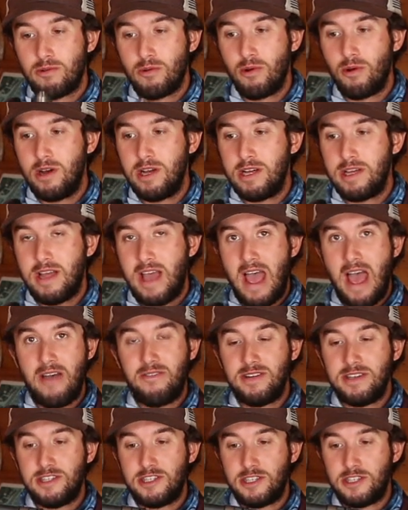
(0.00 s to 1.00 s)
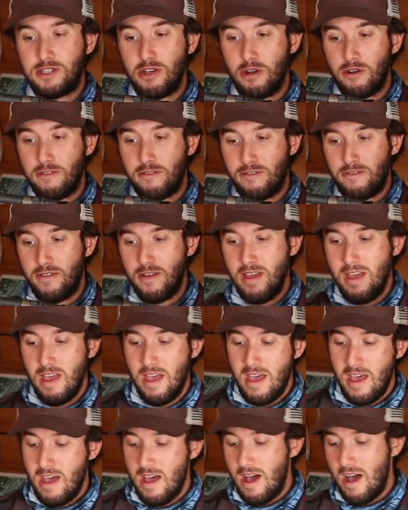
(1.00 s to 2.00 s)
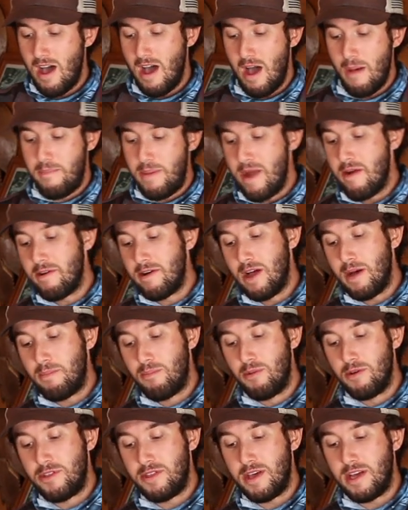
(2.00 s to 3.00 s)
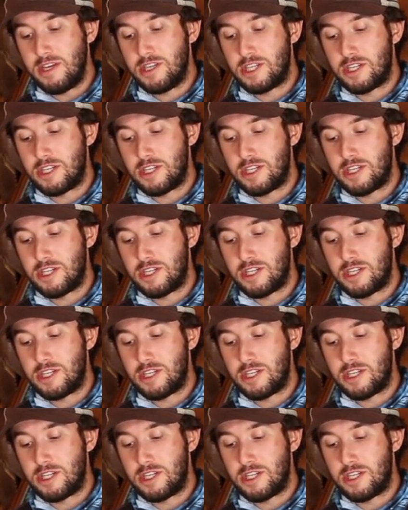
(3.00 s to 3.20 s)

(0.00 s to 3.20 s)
Croix Avid Surf. Pair it up with a